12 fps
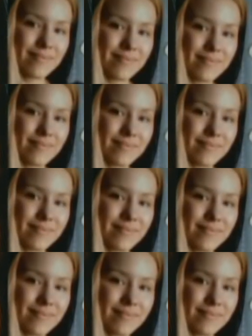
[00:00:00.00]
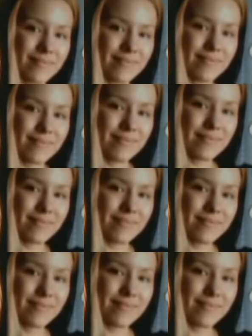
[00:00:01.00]

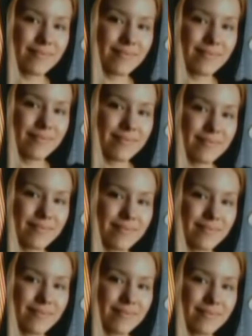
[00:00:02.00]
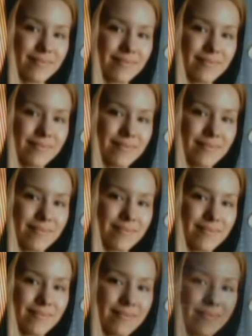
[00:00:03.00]
(not speaking)